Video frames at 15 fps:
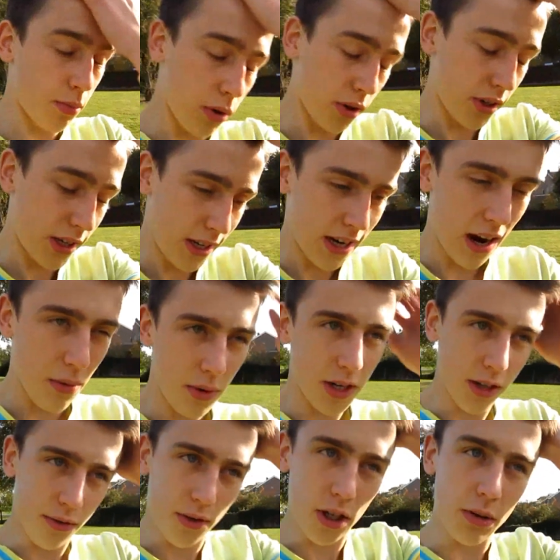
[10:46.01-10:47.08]
brought Sid out with
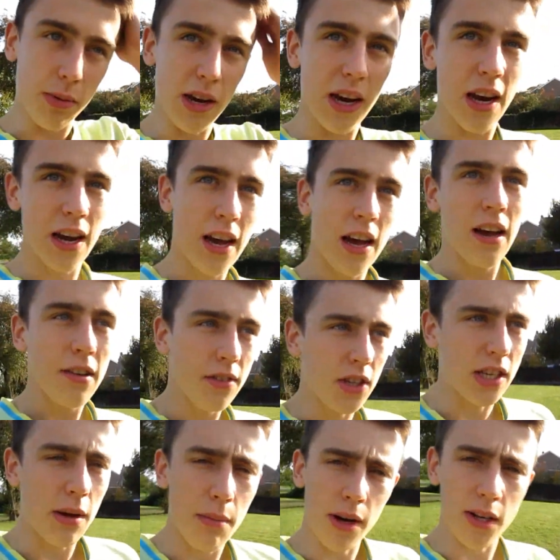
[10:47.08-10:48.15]
his frisbee for
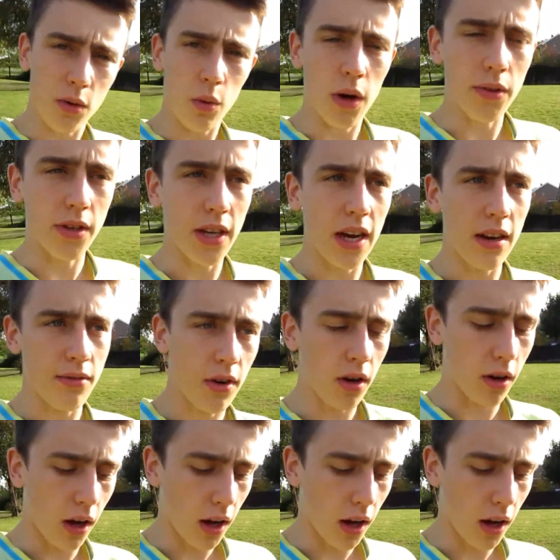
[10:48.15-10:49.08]
10 minutes while the daily vlog